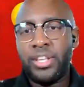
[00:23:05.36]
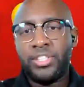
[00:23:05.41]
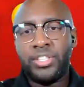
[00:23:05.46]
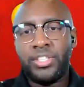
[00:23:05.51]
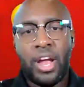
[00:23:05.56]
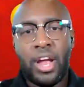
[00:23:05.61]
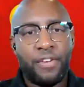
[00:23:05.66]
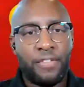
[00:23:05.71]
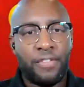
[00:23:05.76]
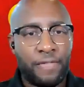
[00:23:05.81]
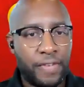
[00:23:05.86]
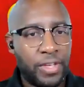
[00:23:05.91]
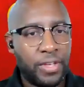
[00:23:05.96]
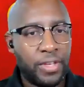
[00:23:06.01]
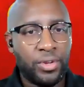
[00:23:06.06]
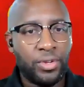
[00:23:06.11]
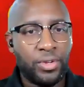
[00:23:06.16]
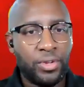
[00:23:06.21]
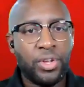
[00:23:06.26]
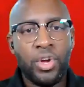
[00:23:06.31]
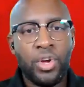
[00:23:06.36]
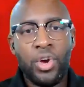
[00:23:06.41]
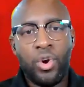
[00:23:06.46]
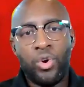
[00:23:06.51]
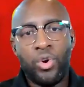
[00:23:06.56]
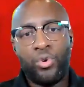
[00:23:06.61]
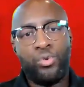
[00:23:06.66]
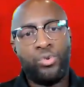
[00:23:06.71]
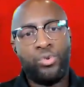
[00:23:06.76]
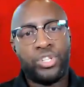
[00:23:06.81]
desired field
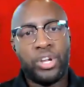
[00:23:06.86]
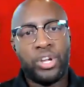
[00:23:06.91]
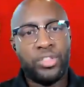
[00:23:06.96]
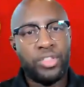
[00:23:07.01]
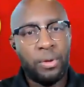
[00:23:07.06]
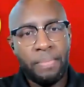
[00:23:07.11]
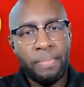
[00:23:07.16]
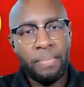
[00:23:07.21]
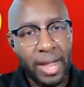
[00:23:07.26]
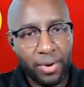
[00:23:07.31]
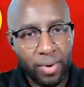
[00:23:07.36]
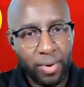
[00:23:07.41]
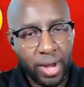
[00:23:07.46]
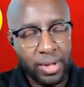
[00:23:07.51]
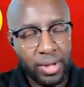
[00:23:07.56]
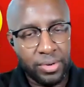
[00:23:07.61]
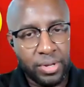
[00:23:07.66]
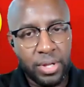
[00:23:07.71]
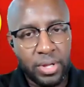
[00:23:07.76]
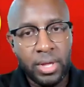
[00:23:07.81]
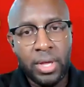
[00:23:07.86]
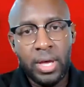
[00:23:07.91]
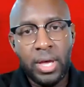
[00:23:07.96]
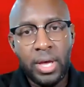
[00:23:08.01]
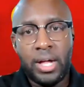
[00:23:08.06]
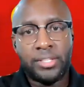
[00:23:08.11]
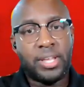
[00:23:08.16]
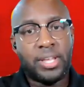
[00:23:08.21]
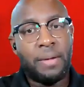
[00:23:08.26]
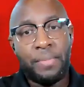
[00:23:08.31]
or who share their background.
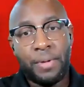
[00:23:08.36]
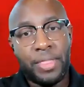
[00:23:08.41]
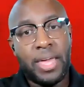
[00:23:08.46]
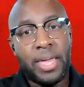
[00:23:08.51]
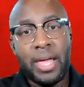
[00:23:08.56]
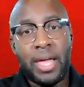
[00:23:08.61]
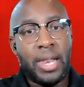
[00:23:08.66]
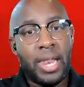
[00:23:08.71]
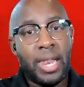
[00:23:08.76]
On top of that,